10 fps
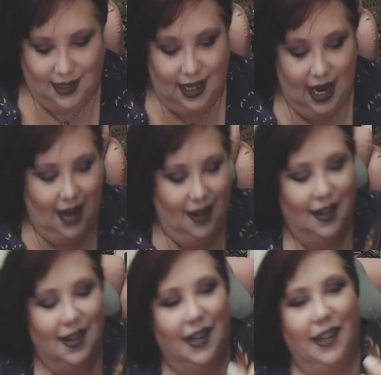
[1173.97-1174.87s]
Yeah,
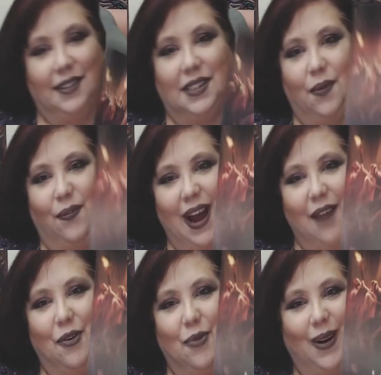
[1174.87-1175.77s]
here's the Five
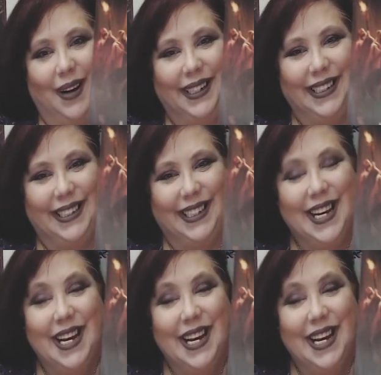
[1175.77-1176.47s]
of Wands.